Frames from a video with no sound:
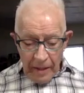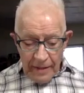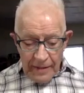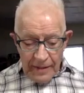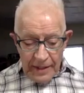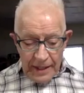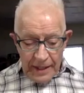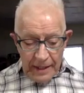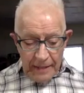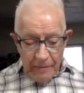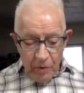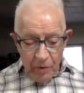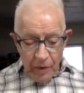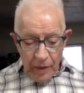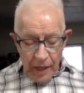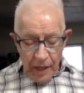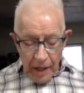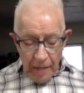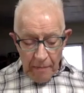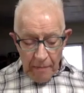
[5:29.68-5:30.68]
Dena
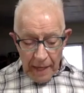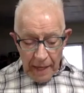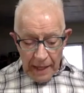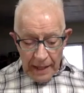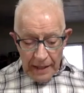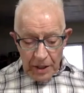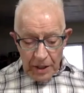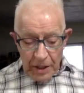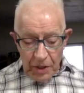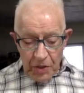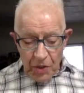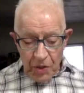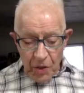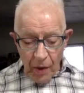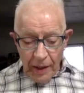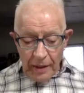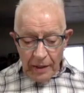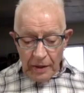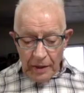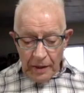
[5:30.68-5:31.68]
Marie imagined
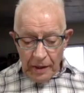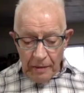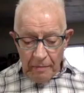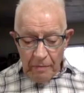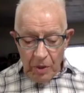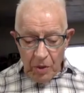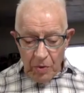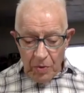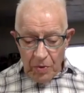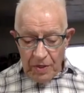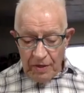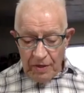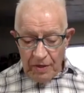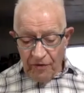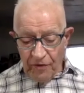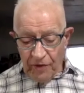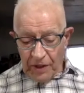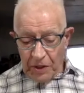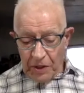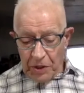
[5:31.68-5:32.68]
darkly amusing
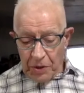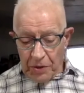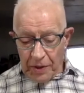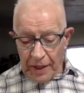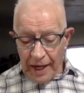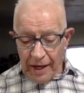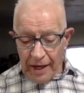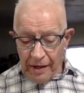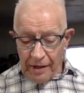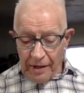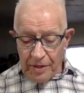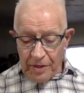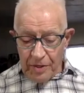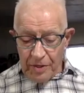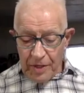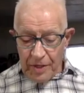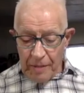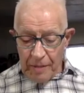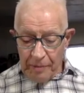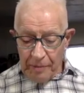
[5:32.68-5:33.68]
fictional
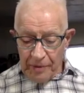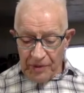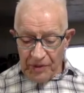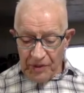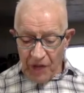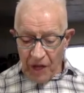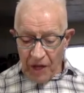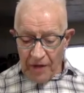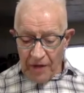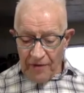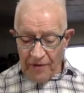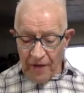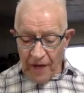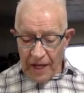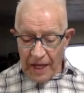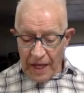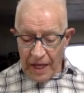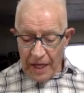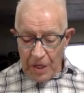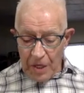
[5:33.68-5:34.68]
characters that personify
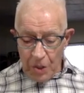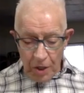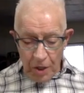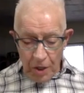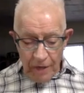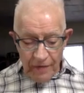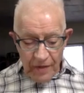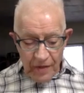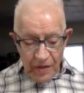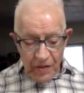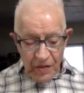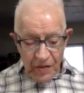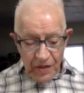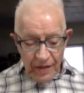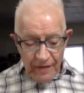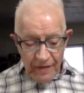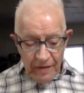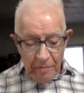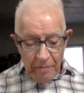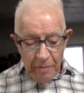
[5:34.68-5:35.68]
each of the
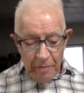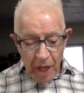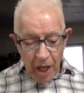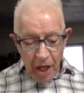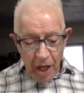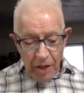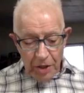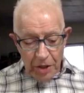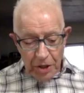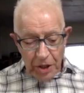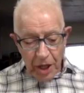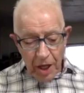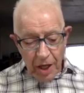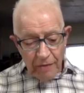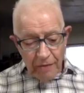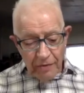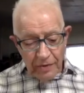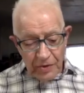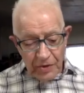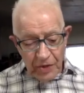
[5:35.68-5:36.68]
7 block
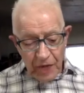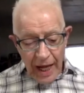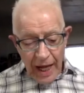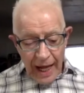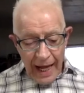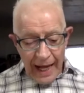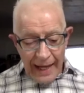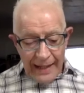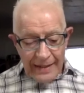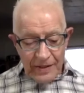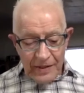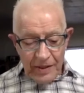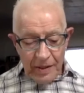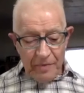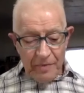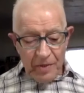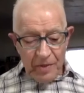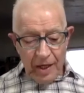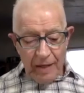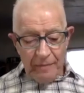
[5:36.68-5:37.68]
chakras. And
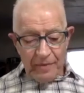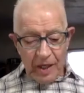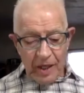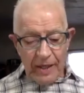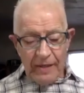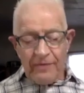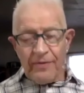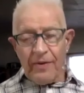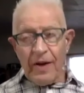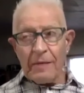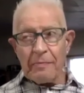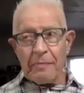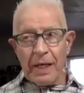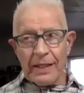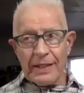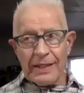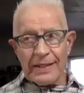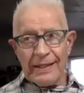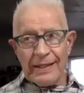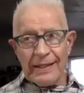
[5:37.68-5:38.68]
sometimes I find
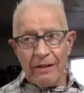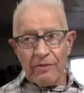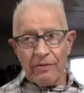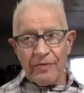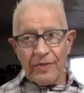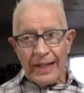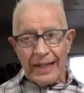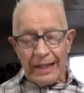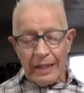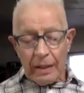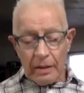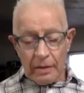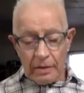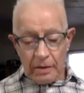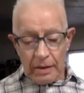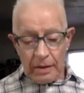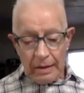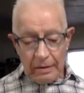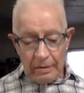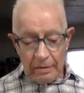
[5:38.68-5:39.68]
myself there,
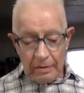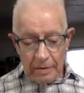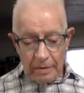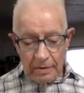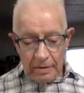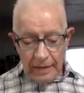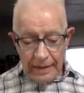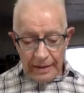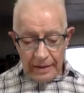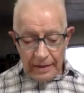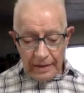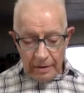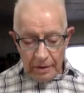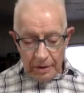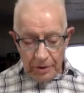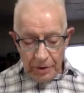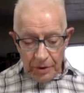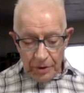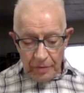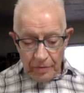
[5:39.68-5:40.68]
you know, that's
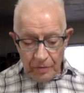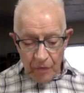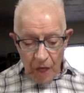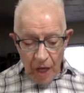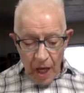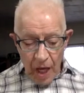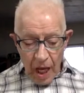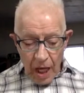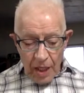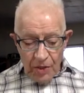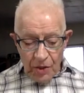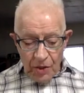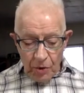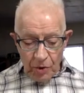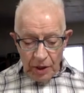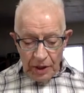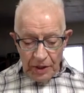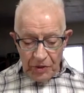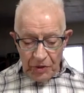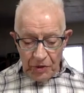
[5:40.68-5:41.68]
good too. So
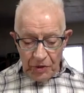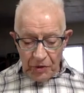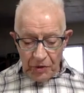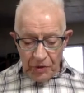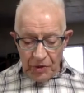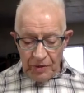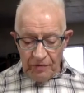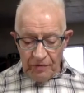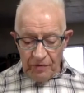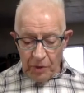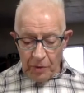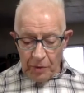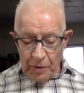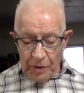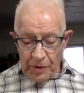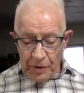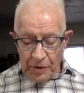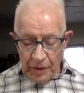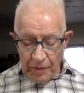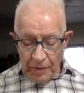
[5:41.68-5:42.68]
listeners and
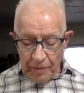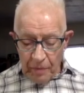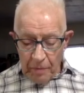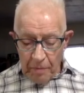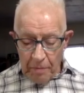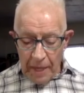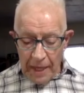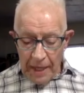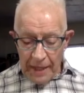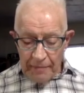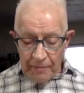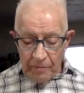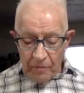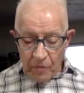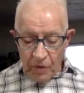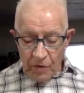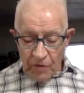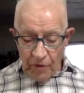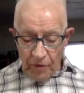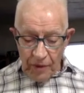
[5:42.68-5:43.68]
viewers met,
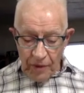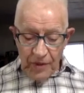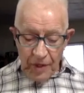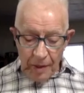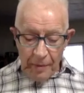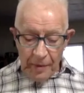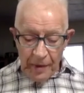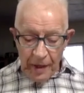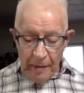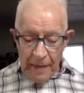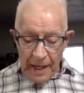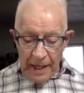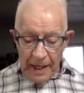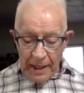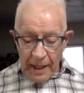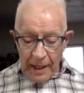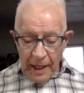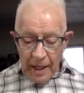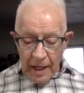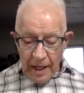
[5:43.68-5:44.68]
for example, they met
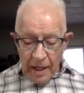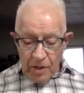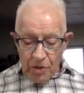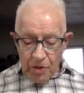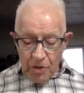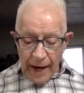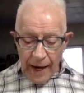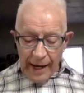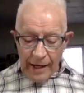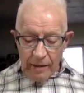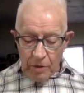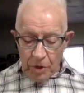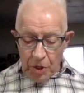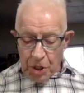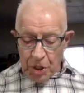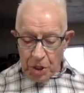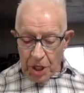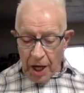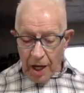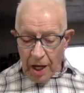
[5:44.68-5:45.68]
Crown
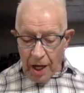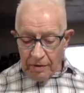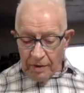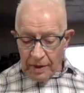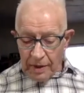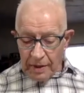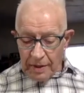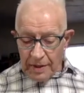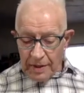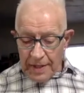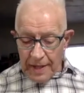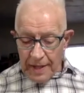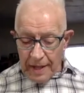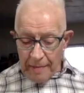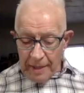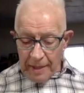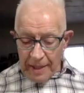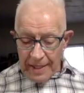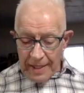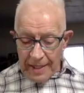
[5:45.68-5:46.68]
Chakra
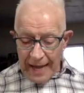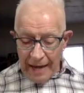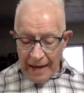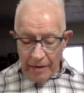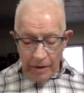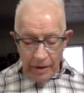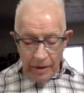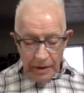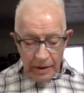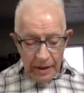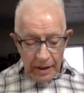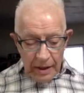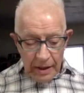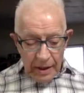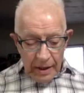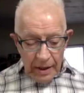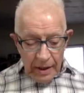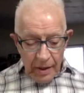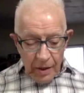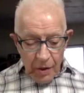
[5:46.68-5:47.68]
Debbie Downer,
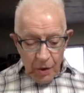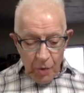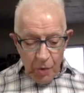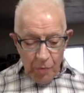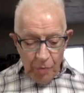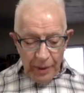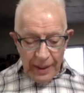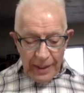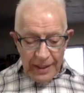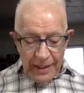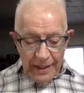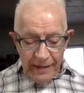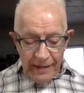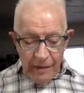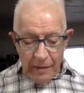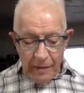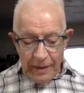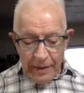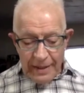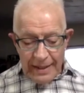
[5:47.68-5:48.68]
who brings
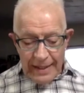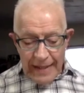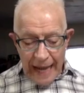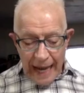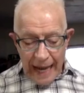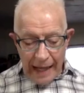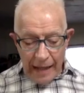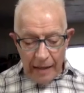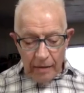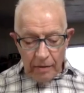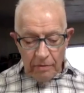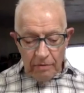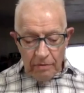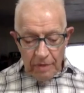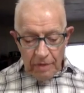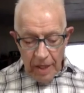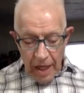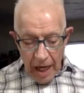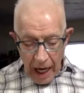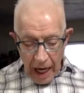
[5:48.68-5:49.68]
everyone down,
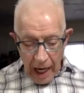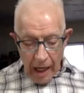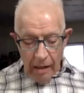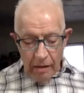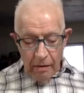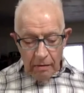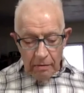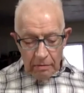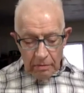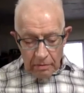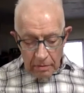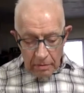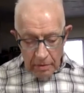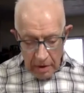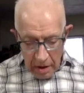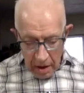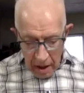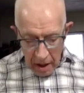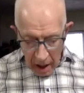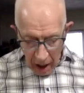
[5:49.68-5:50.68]
down,
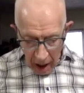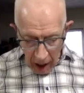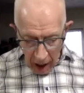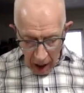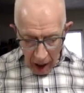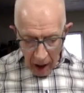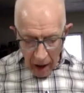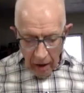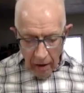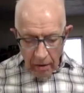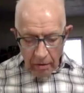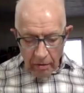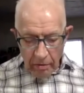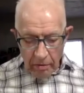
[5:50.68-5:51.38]
down.